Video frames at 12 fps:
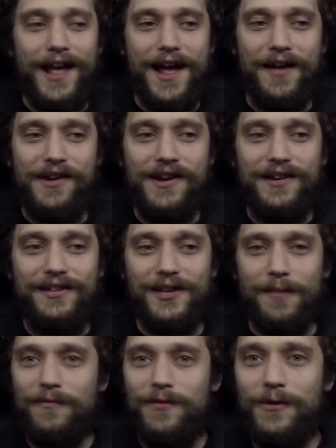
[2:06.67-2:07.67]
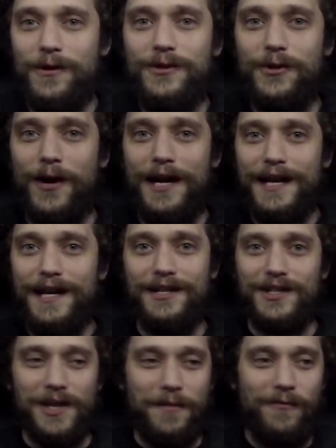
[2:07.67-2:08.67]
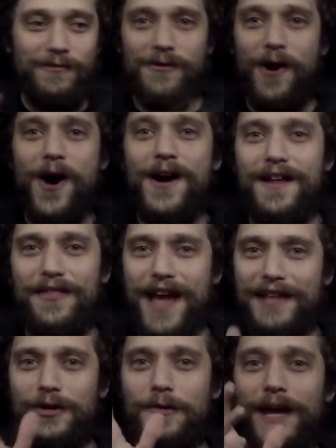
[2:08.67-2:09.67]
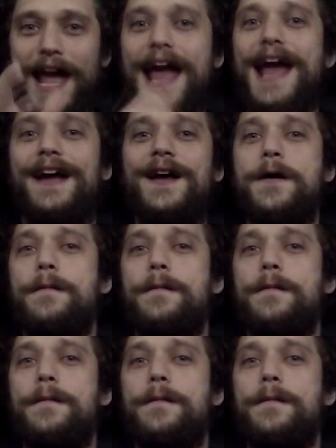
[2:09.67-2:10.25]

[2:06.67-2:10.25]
And some of you are enjoying it and some of you aren't, and that's okay,